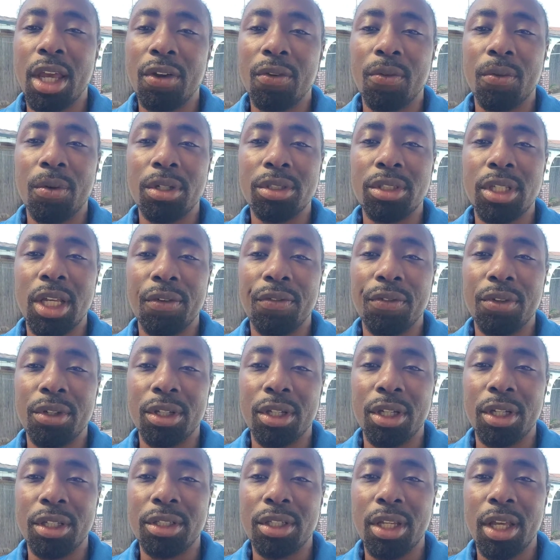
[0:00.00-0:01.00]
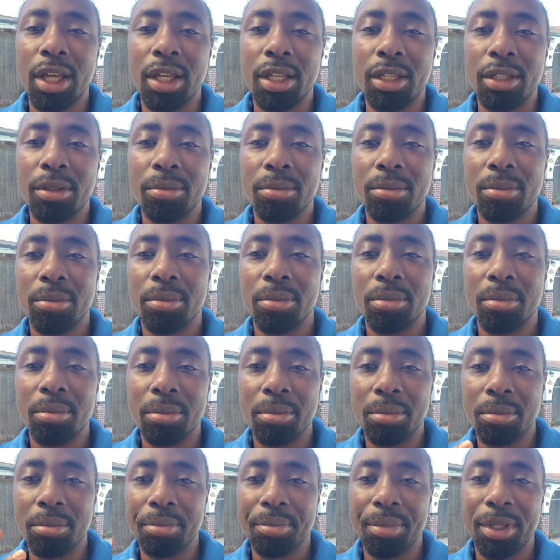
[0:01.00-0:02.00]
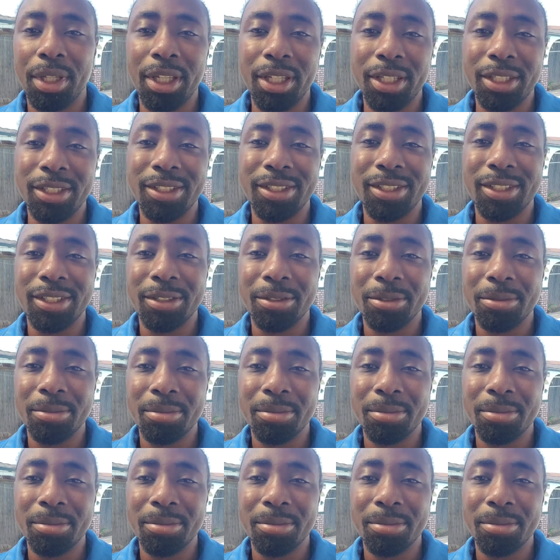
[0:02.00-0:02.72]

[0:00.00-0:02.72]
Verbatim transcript: everyone's having a good day. Peace.